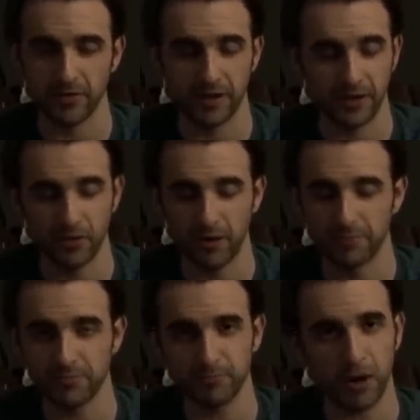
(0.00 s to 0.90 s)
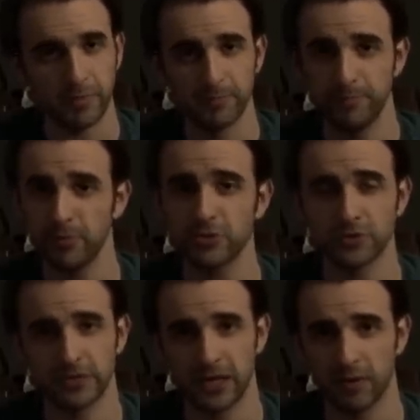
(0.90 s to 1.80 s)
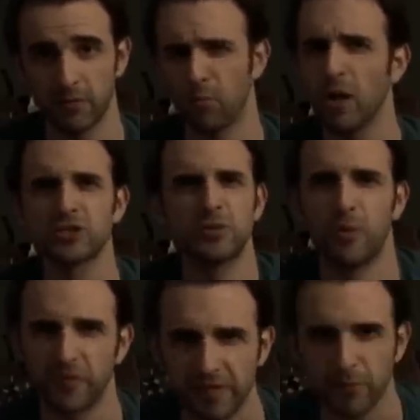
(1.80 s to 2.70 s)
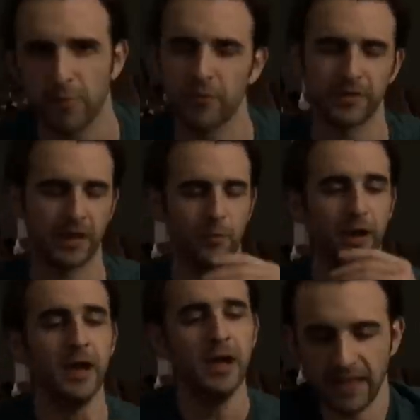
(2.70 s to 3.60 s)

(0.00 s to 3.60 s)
And I know I'm probably butchering that quote. Watch the movie, it's a great movie anyway.